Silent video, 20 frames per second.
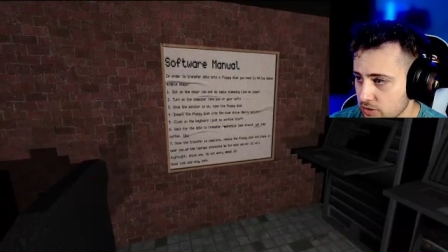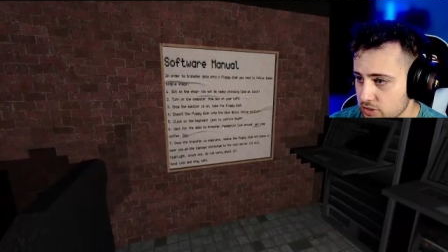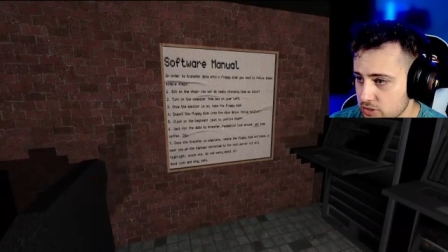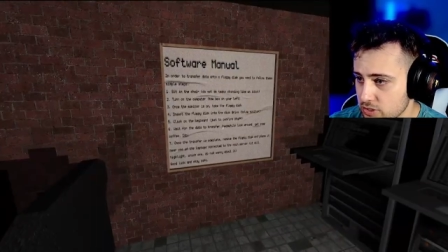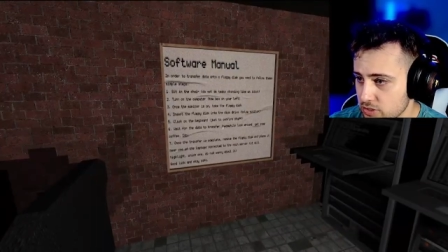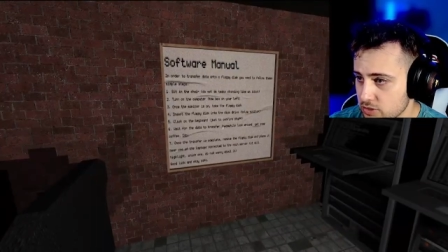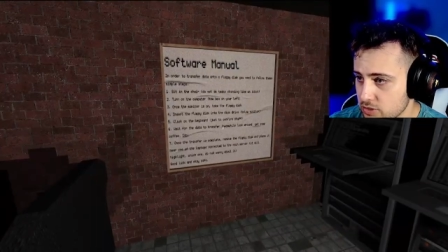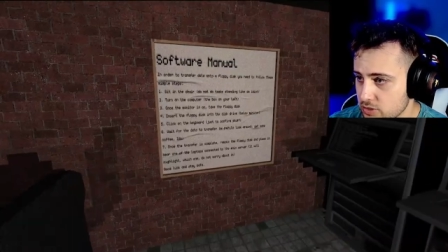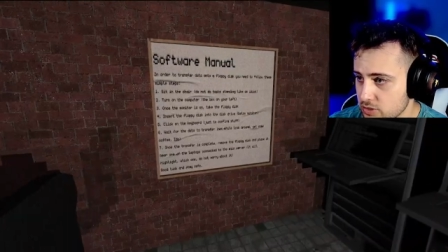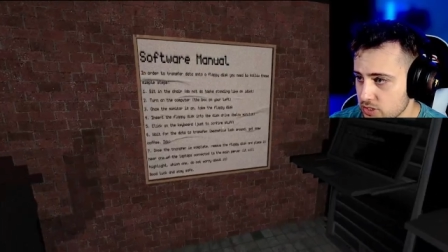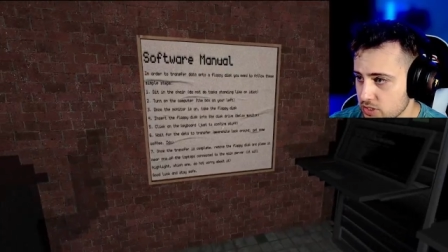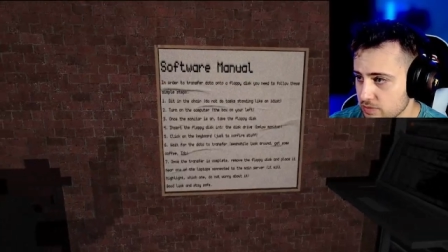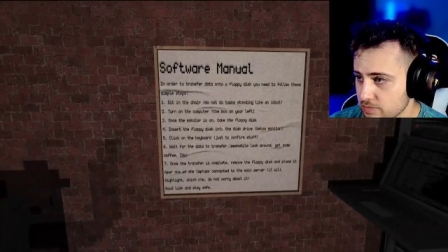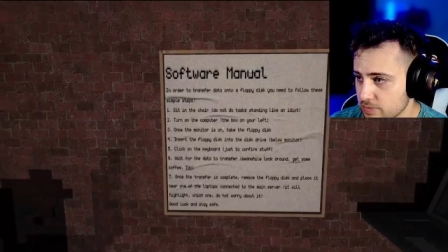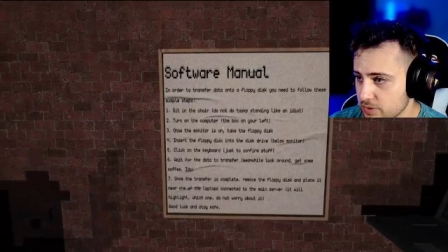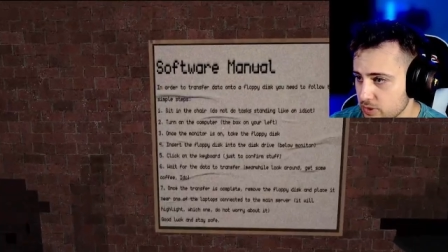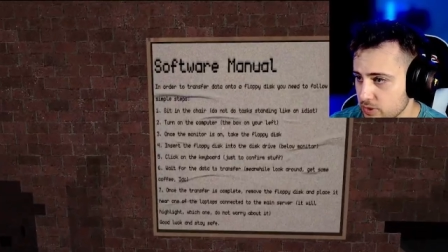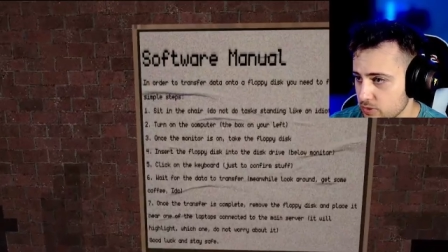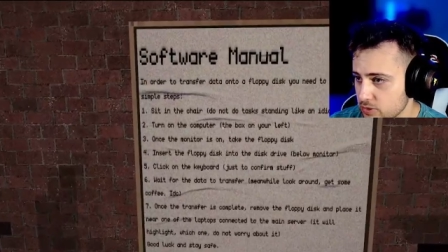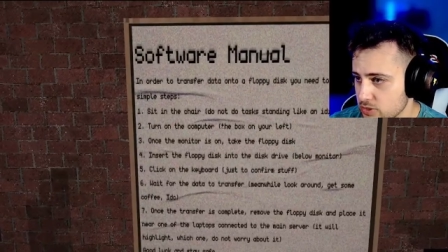so there's the
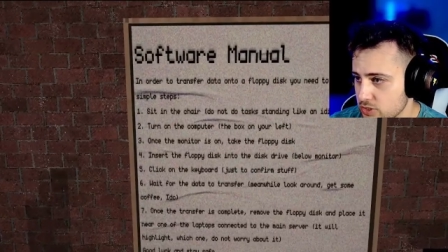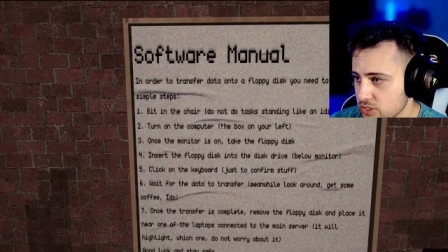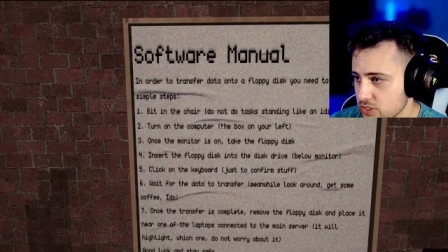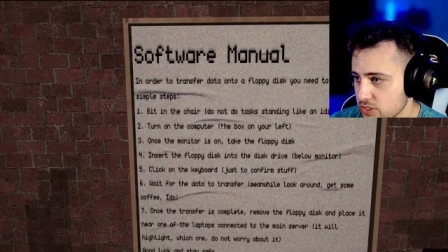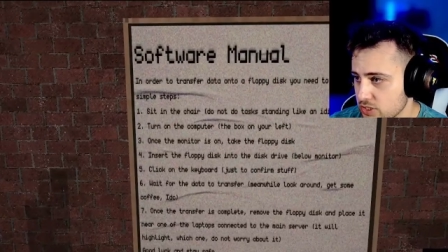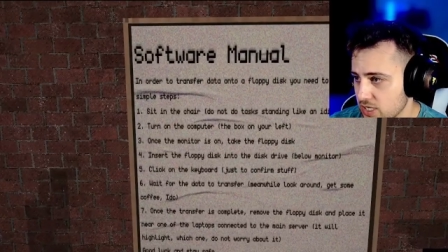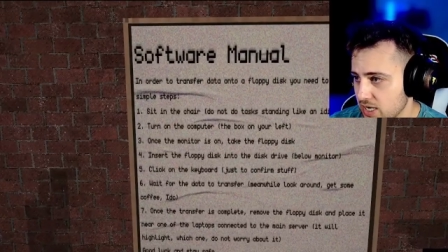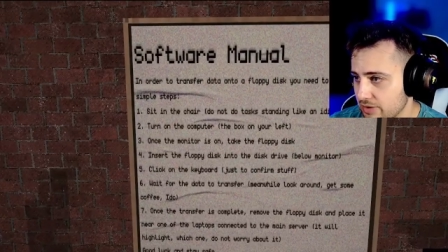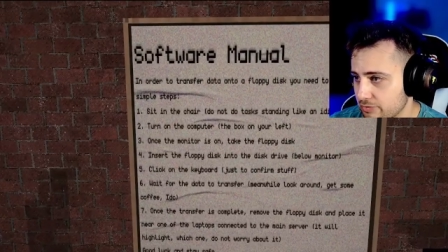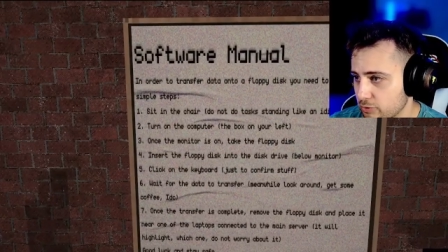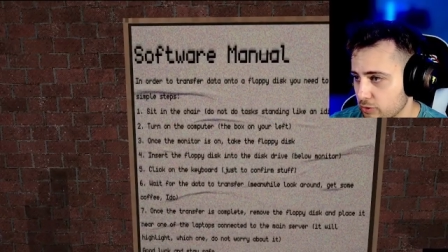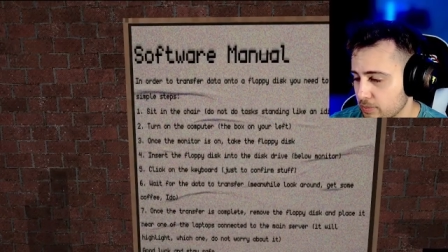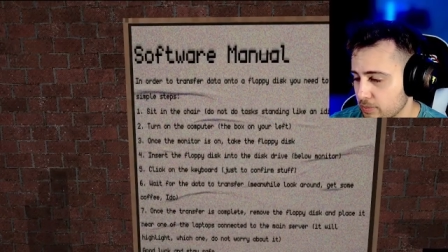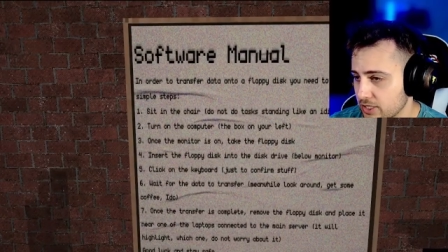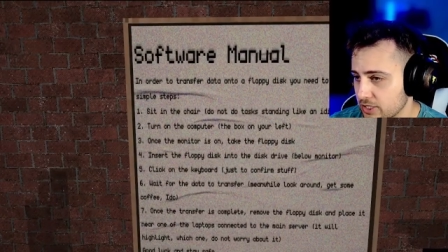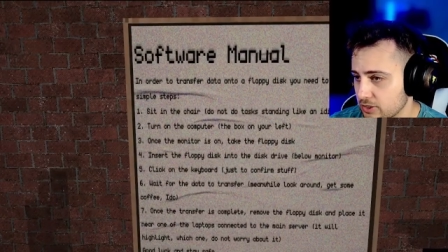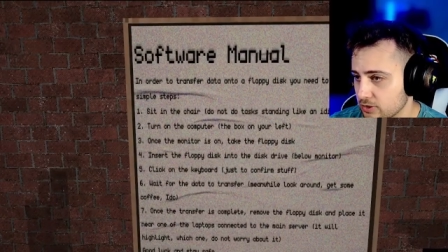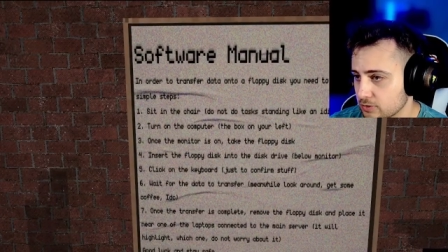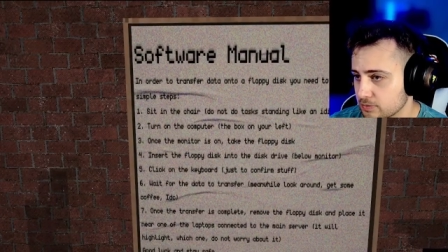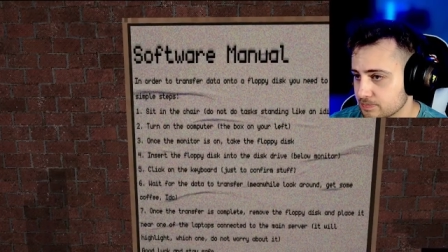computers. Software manual.